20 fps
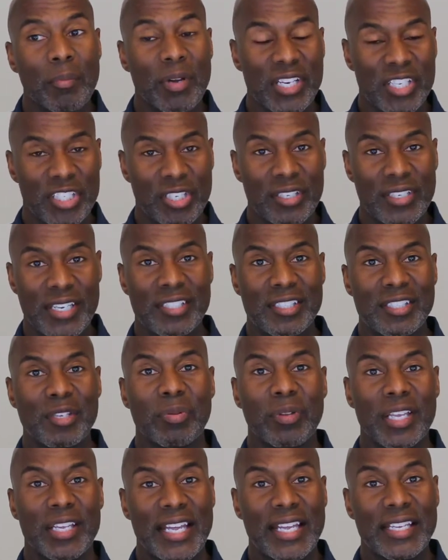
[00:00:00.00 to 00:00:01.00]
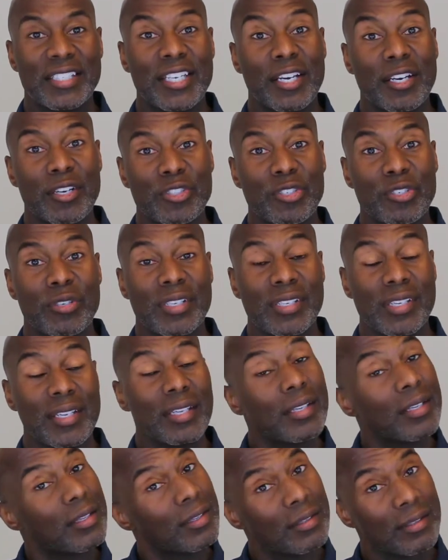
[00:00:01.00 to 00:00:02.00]
But it's your discipline that tells you
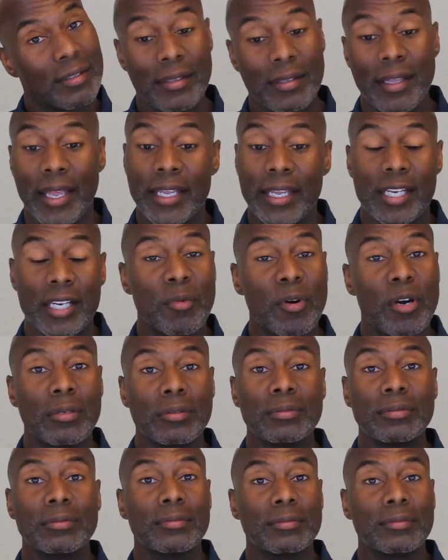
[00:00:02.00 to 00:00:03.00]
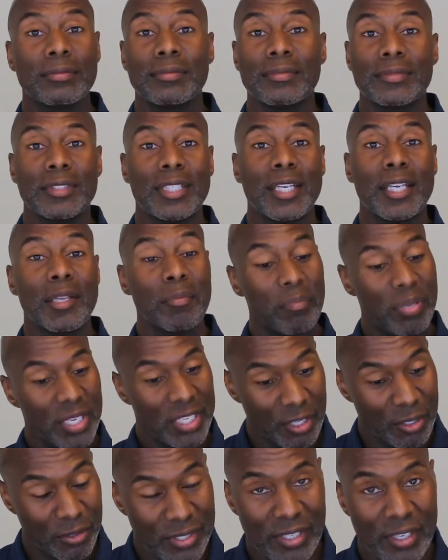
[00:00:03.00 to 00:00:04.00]
to, hey, come on,
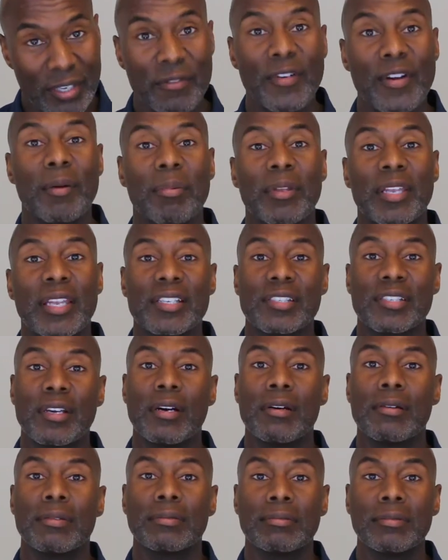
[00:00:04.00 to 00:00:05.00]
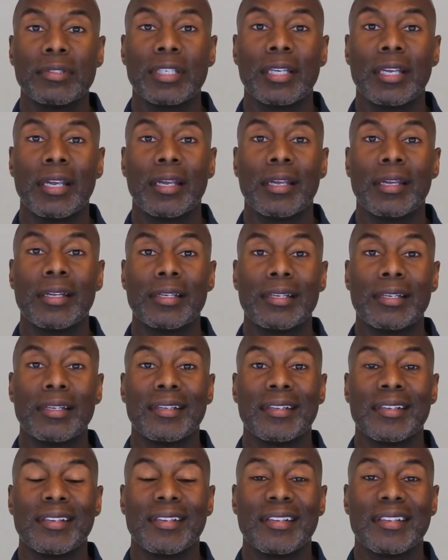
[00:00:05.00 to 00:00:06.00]
pick yourself up and let's go.
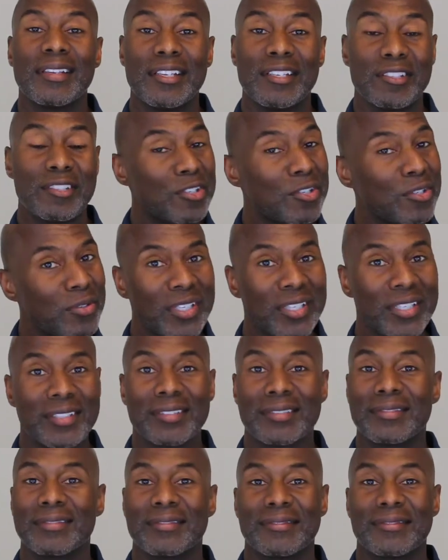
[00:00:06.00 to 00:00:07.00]
Let's do it.